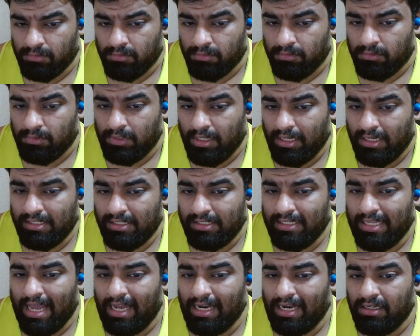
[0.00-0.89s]
Thing is,
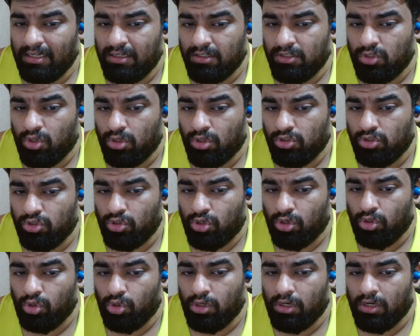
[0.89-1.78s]
Gallagher is also
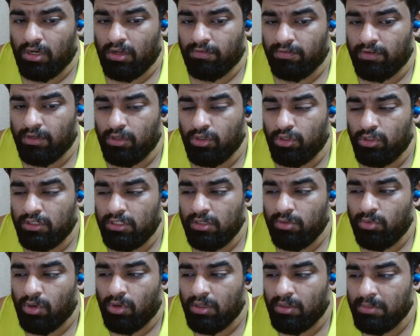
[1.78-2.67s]
not good enough. Did you see
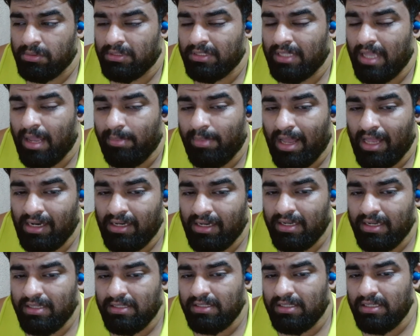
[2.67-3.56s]
what Sam
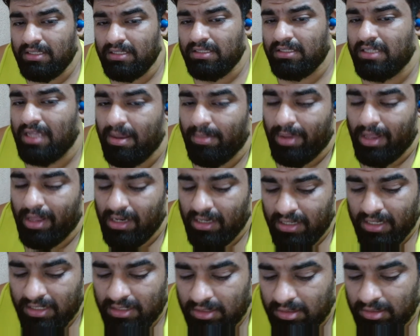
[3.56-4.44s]
Allardyce said? Sam
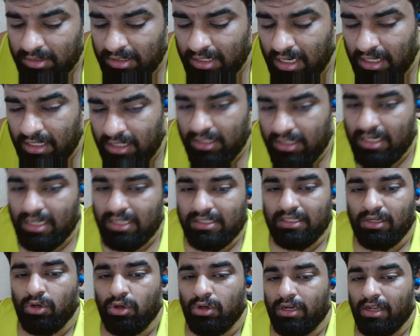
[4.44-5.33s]
Allardyce said he does
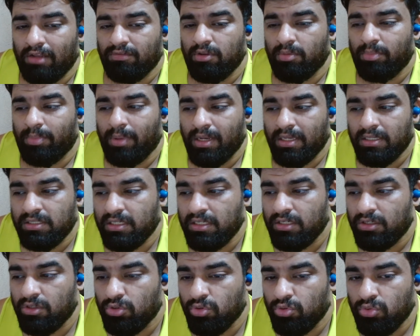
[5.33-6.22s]
not have the
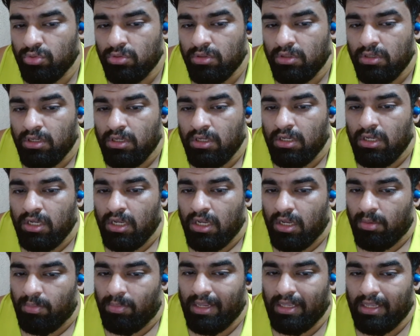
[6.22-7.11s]
passing to
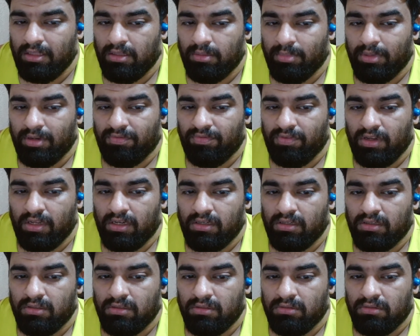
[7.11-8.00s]
play in the midfield.
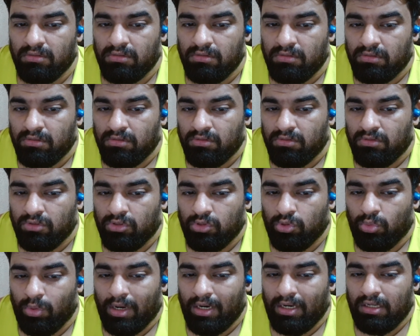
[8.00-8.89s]
So
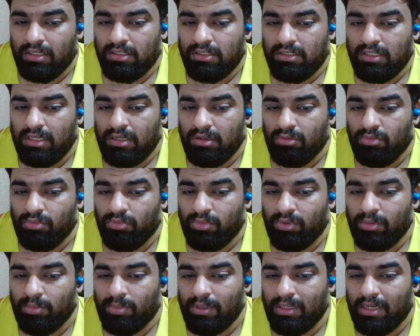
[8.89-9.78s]
why doesn't he?
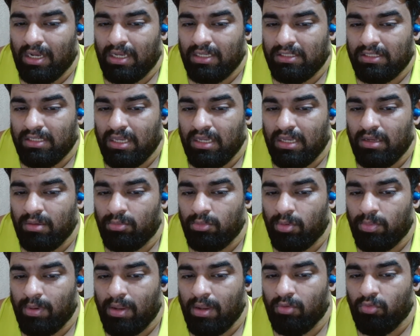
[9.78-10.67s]
We've been asking him
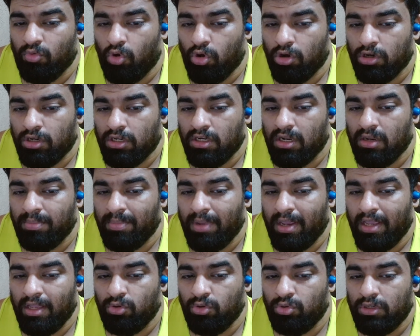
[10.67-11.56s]
to play Wharton and
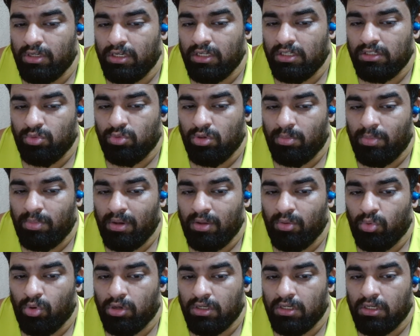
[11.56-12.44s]
Mainu. He doesn't want to play
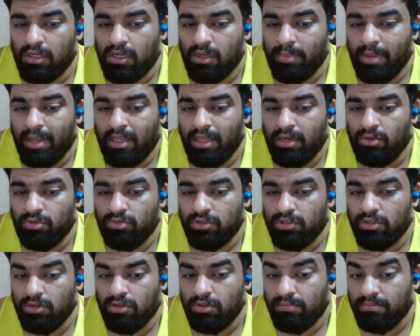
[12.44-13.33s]
Wharton and Mainu,
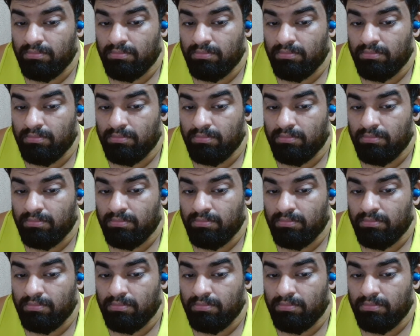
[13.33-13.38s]
so